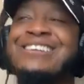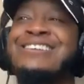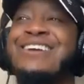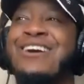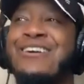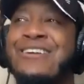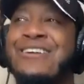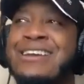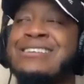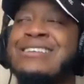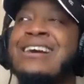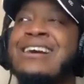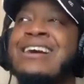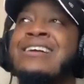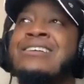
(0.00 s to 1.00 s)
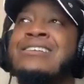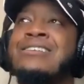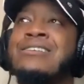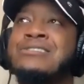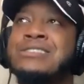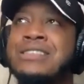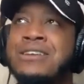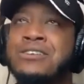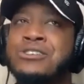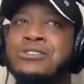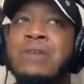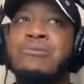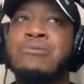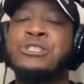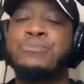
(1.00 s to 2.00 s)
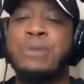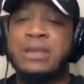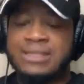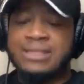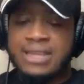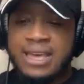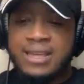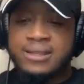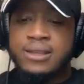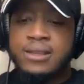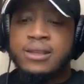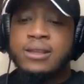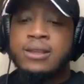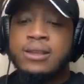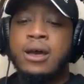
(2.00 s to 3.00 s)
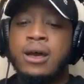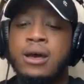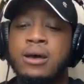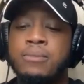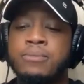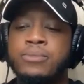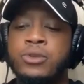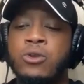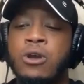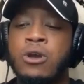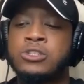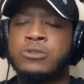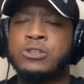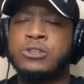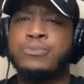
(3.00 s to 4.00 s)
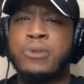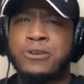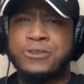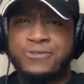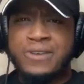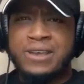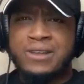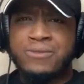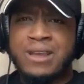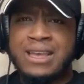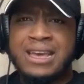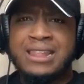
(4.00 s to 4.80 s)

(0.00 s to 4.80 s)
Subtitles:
All right. Gunslinger, so I respect that. You're also a Spurs fan, right?